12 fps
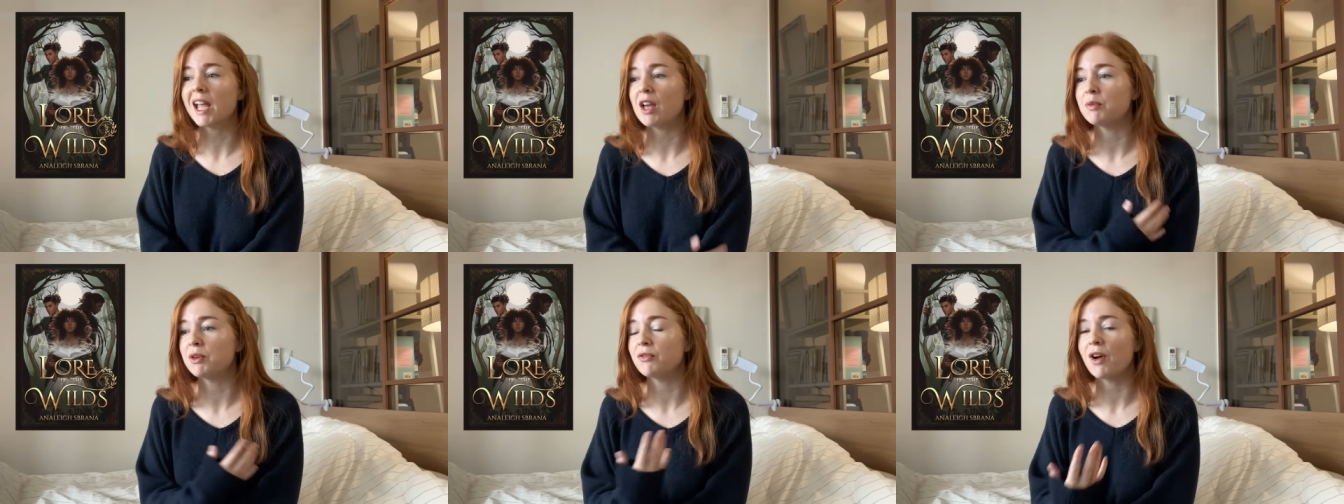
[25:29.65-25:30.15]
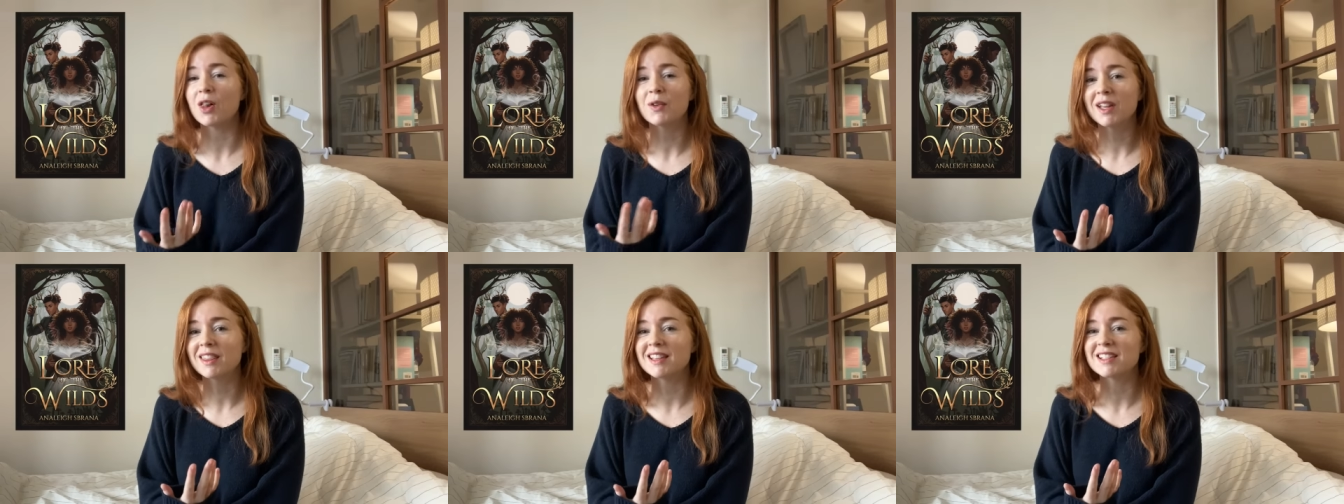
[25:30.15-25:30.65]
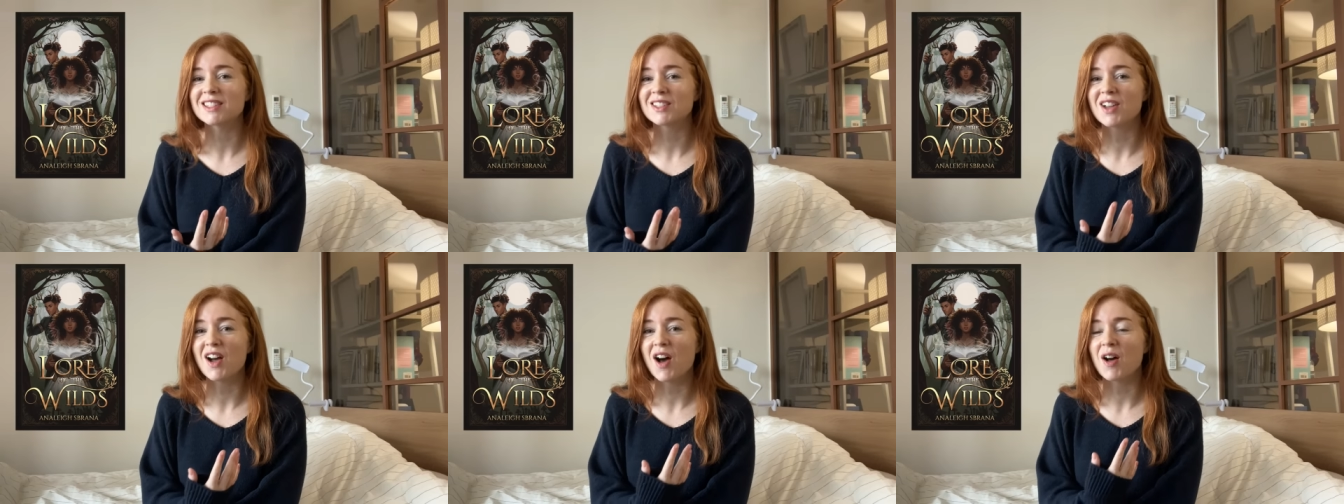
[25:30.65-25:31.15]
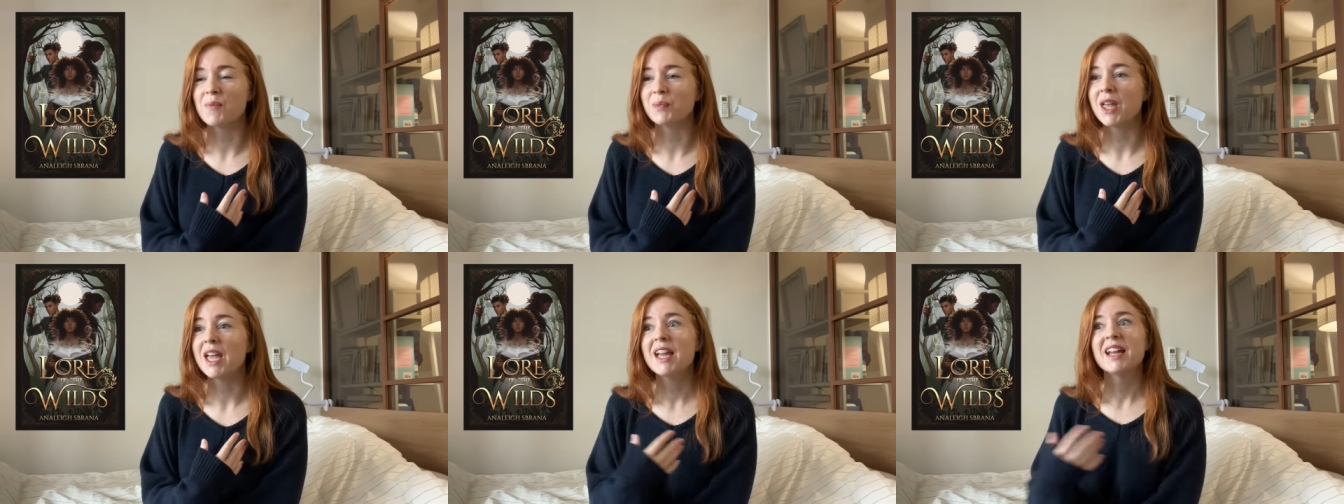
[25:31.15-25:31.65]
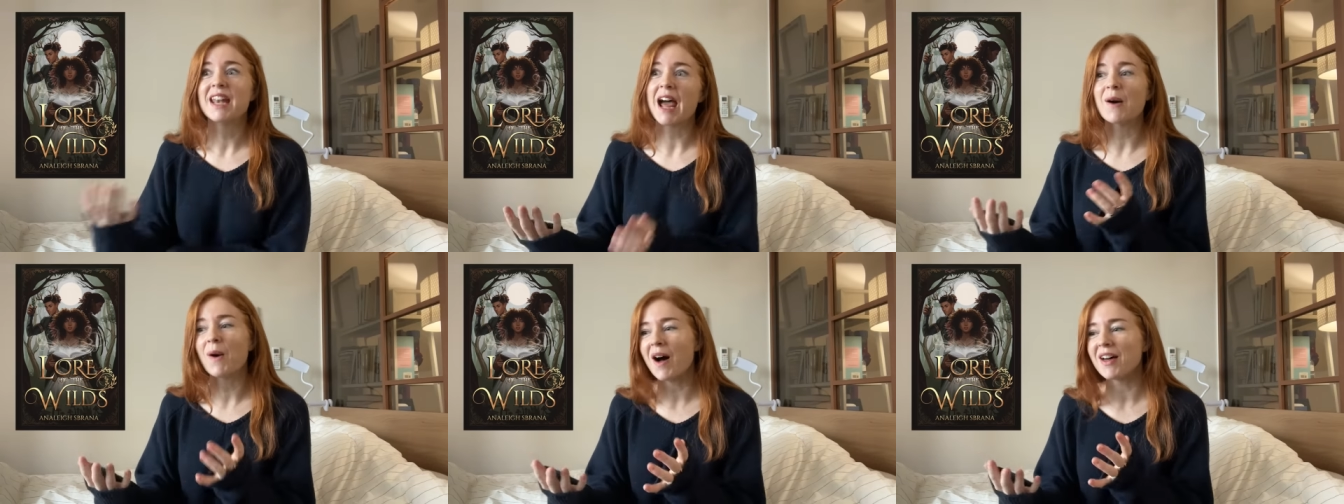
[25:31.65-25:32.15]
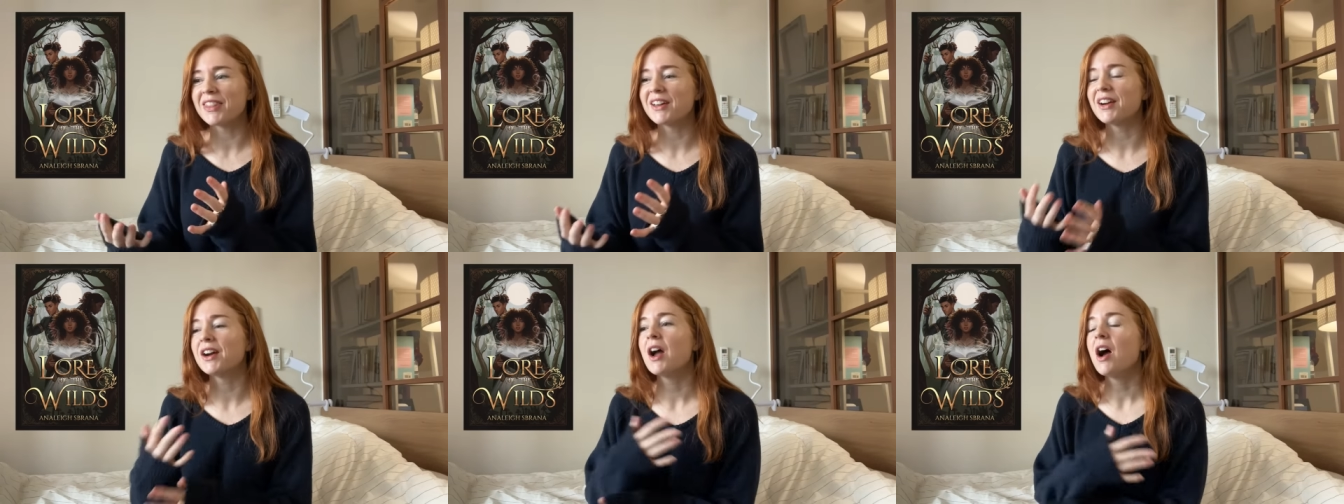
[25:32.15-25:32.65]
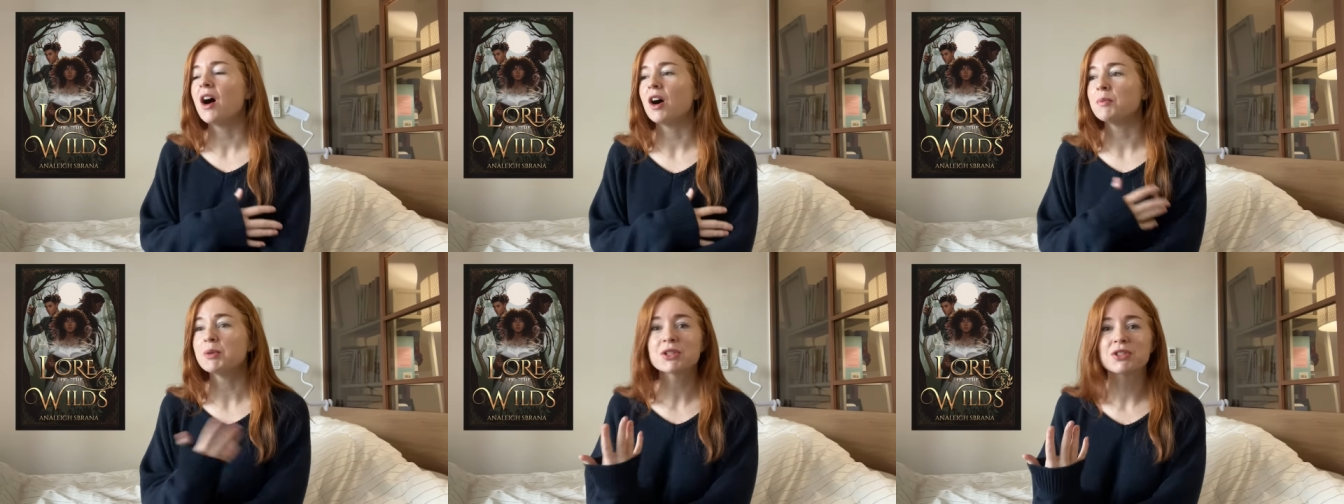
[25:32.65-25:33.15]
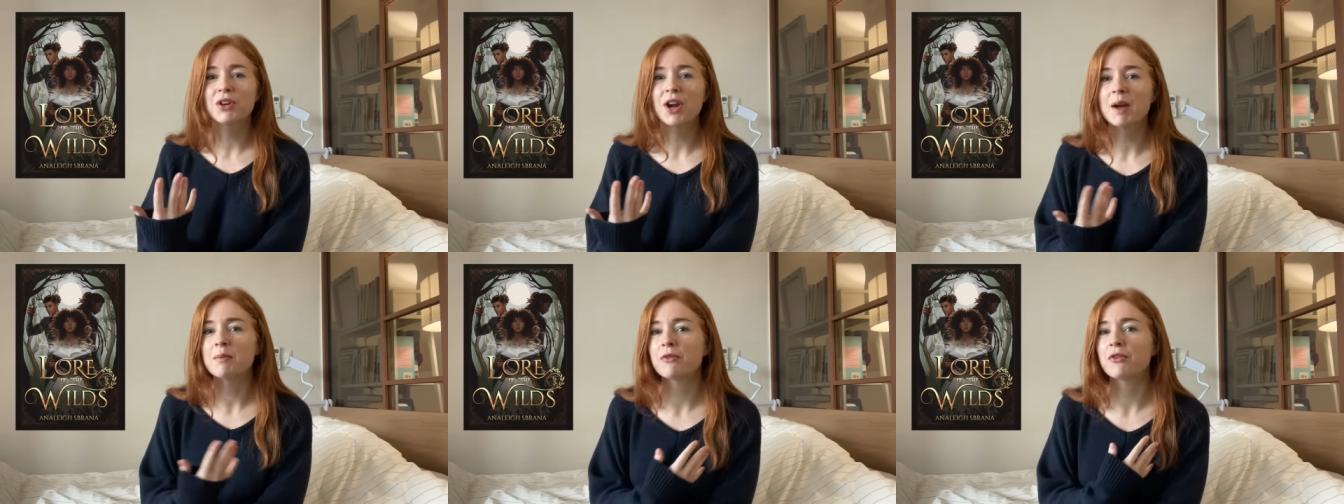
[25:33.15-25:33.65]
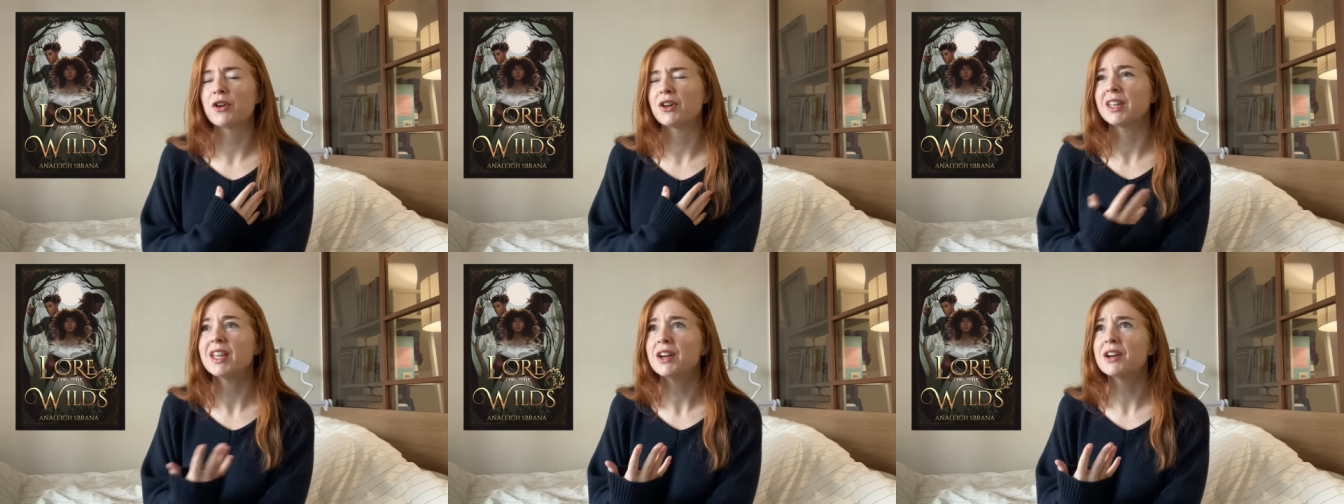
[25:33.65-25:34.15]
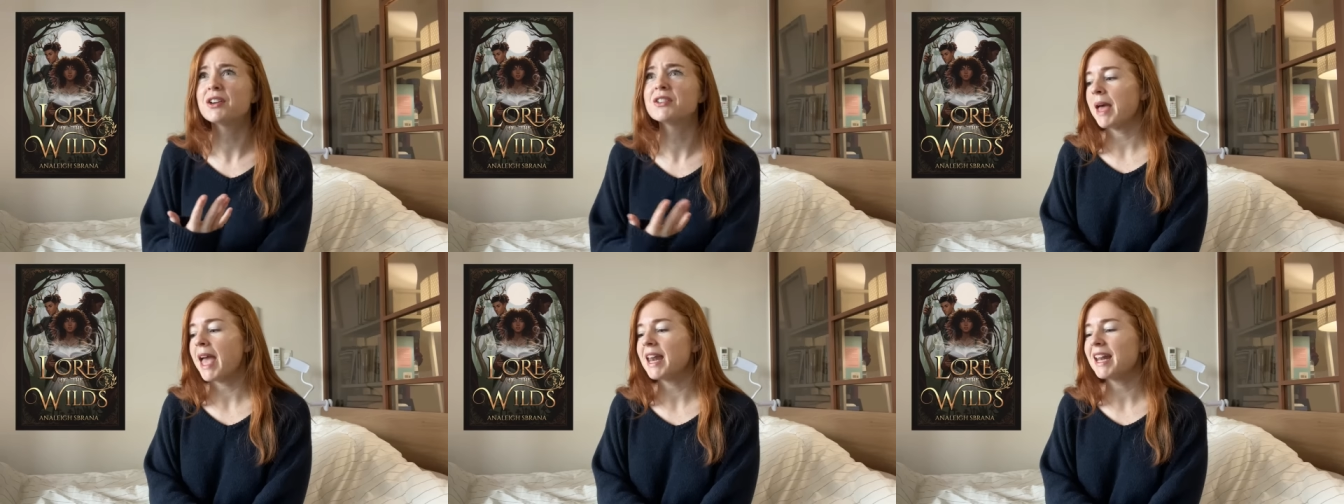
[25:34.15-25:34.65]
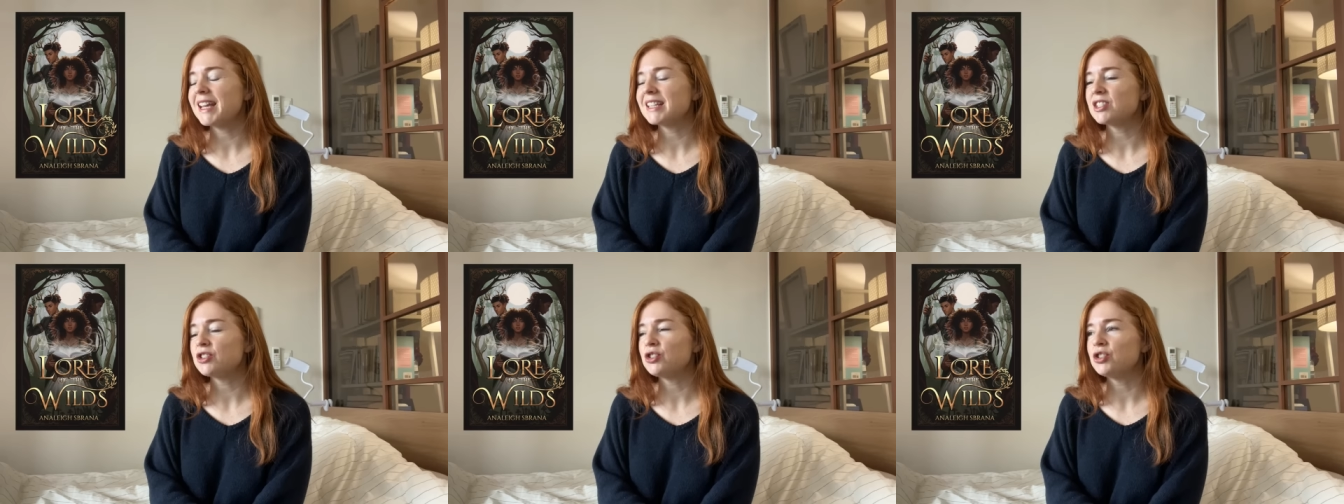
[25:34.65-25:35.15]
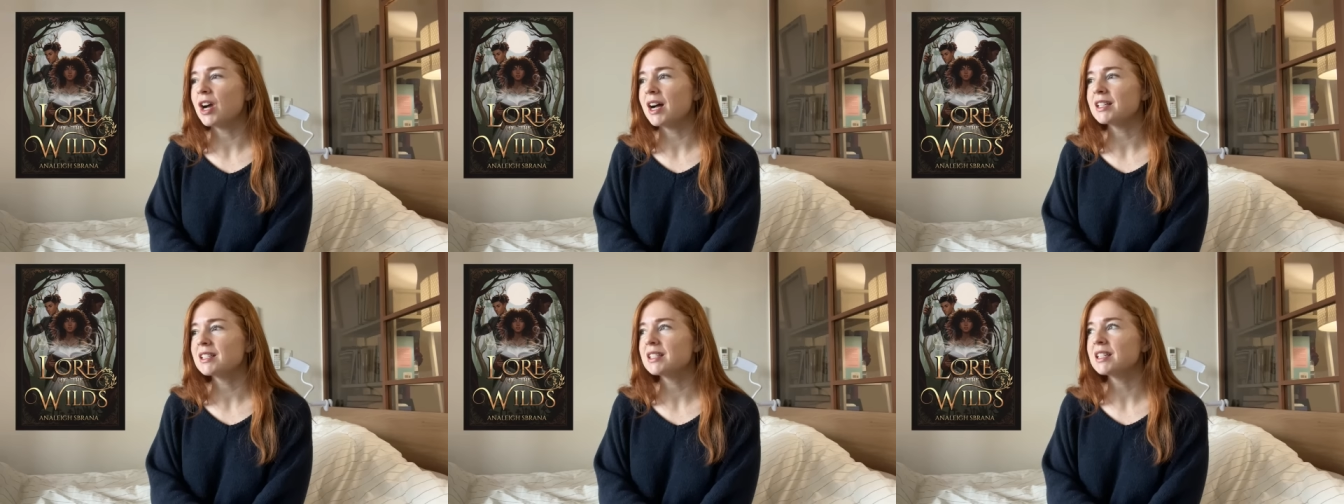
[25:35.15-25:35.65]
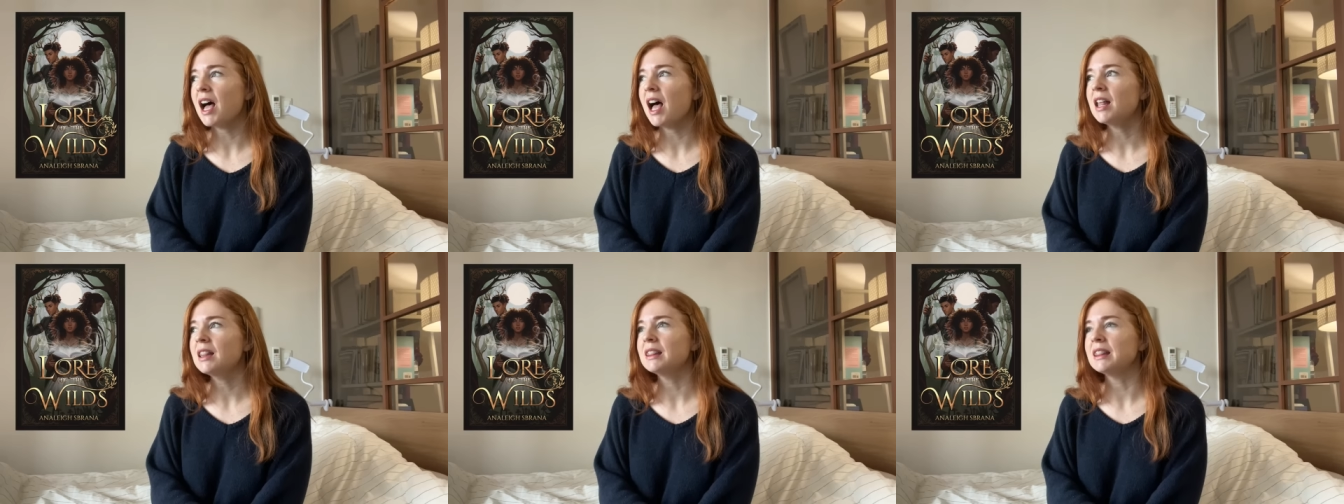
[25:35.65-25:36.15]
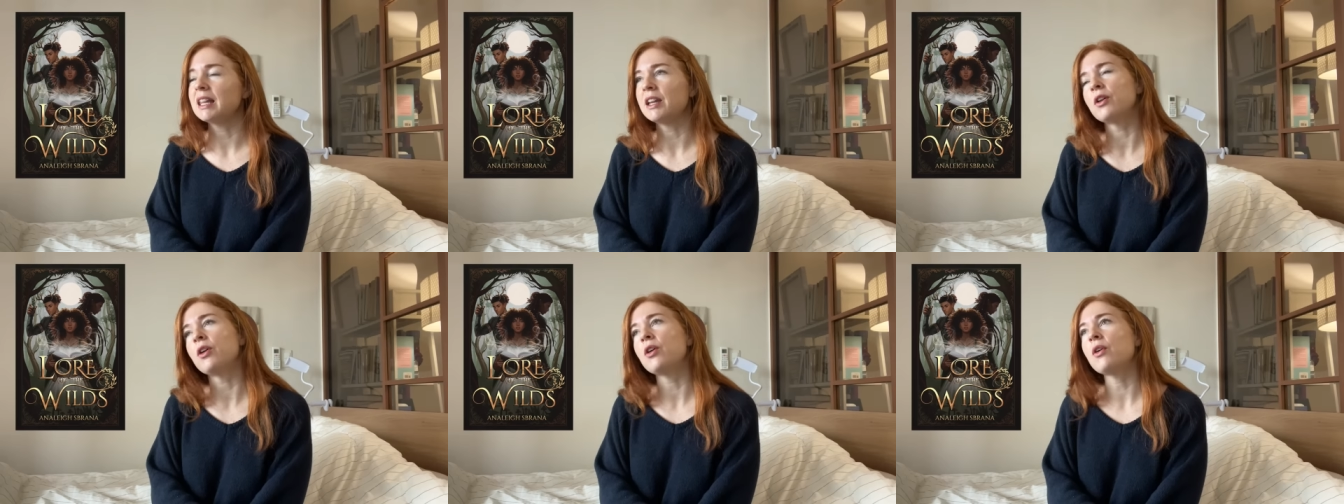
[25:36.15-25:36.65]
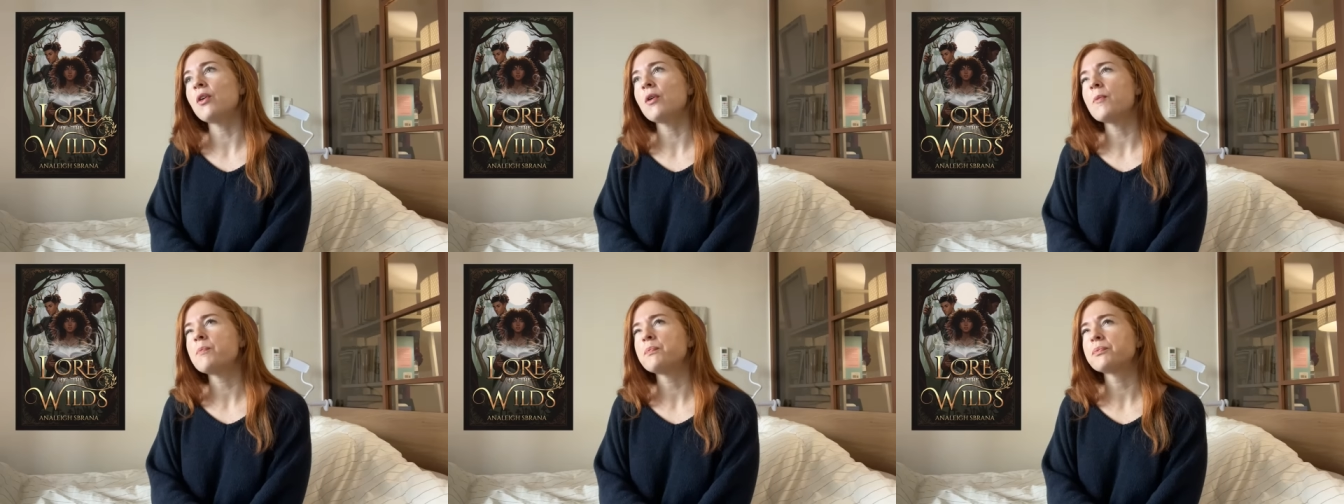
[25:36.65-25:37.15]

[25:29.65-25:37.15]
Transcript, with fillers: I've been following this now author on Bookstagram for years, and it's just a little